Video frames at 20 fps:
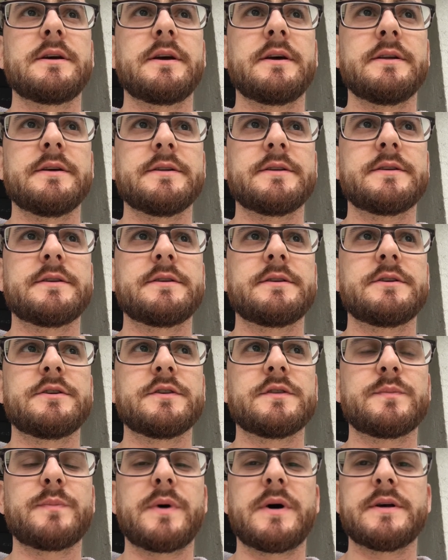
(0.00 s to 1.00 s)
and it's
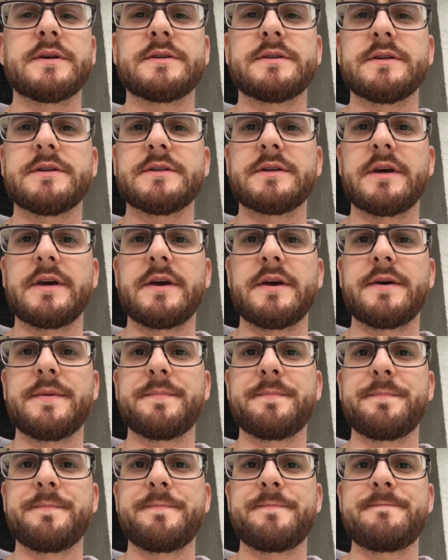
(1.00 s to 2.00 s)
just past 6
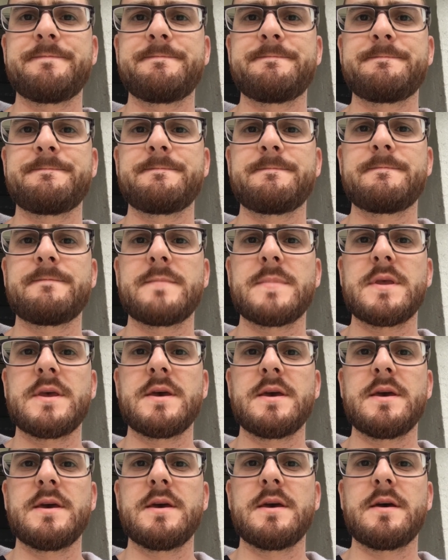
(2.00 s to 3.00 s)
a.m.
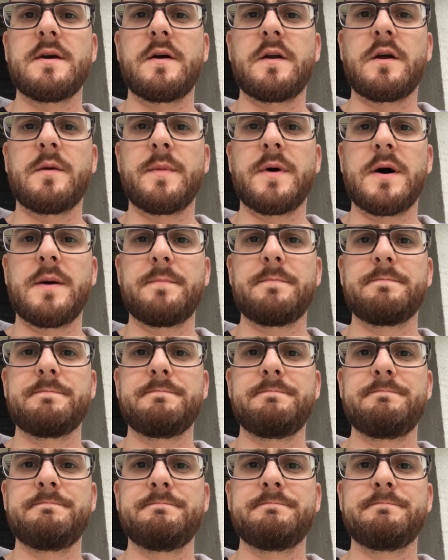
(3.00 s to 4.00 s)
and I'm up
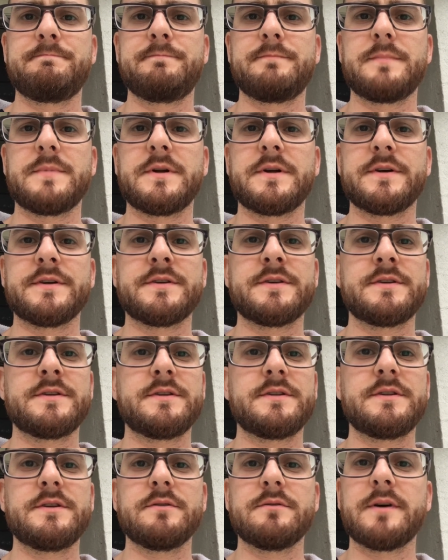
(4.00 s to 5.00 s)
and I
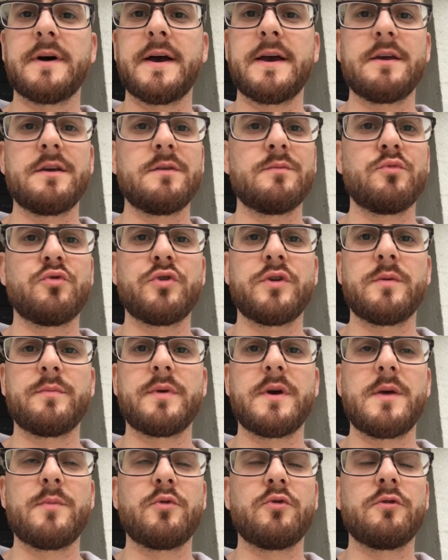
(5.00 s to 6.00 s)
still hate you morning
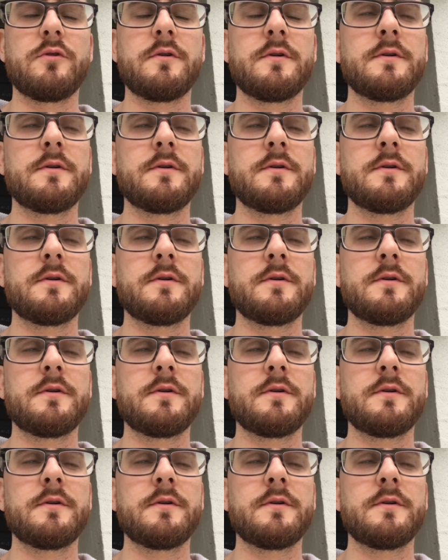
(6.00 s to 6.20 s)
people,